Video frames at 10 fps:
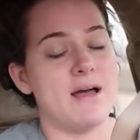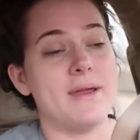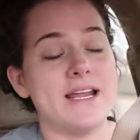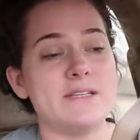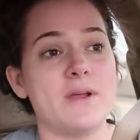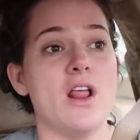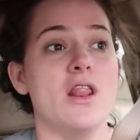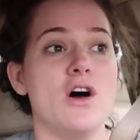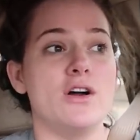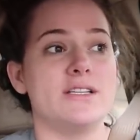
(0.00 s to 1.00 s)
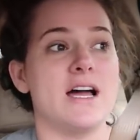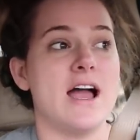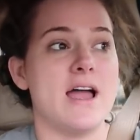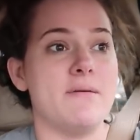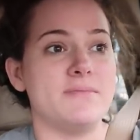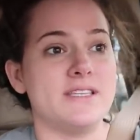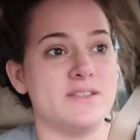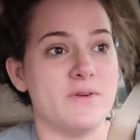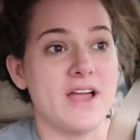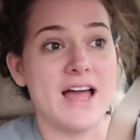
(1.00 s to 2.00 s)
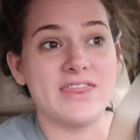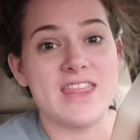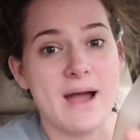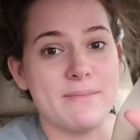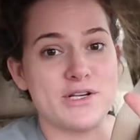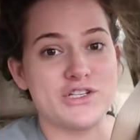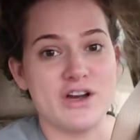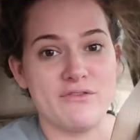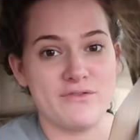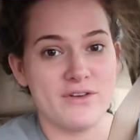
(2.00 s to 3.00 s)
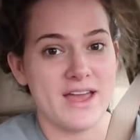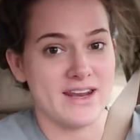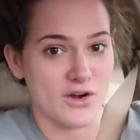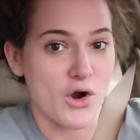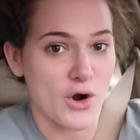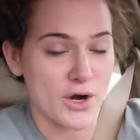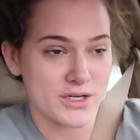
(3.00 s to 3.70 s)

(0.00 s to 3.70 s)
I mean, it's been a long time since we've got that much stuff in a cart.